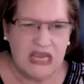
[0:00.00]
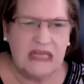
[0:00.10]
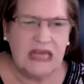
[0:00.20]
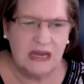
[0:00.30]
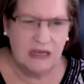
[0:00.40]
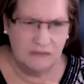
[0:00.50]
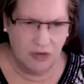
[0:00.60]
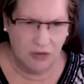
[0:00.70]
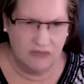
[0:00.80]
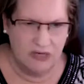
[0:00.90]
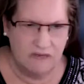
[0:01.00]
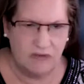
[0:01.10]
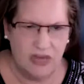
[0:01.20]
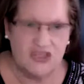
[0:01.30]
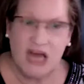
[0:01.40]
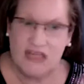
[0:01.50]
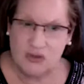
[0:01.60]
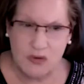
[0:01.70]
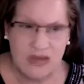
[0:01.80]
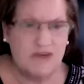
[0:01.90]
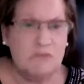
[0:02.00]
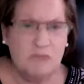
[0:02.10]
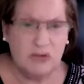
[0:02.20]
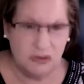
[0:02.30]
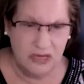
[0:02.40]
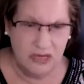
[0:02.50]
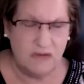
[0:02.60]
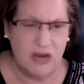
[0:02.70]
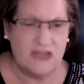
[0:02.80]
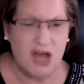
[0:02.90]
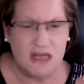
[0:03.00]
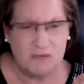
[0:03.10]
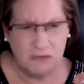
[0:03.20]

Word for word: in getting involved in a franchise or even building a franchise.